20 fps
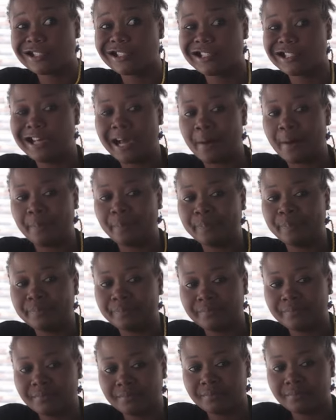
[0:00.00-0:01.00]
see them.
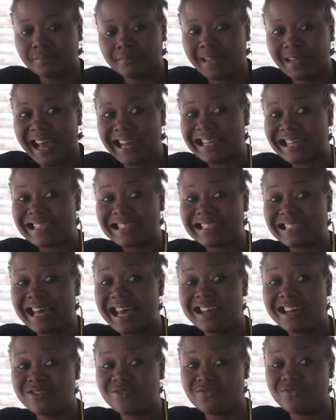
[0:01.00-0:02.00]
I they
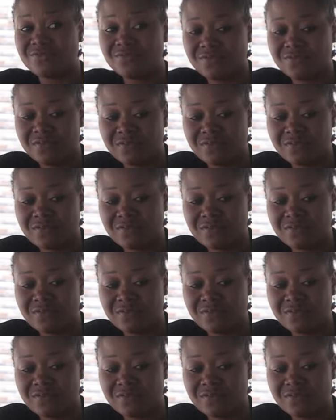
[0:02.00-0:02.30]
tell you.